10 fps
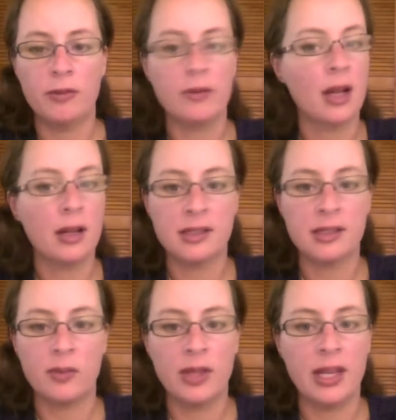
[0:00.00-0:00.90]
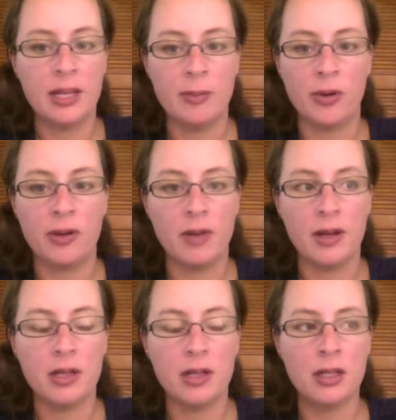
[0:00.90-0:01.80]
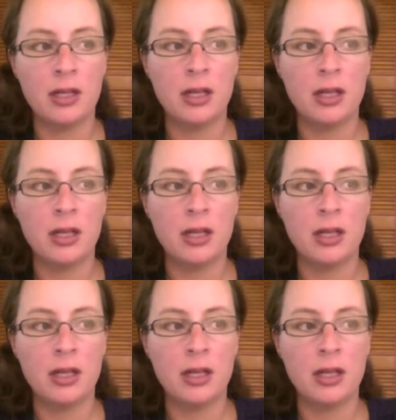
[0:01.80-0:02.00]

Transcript: regardless of whether anybody read it.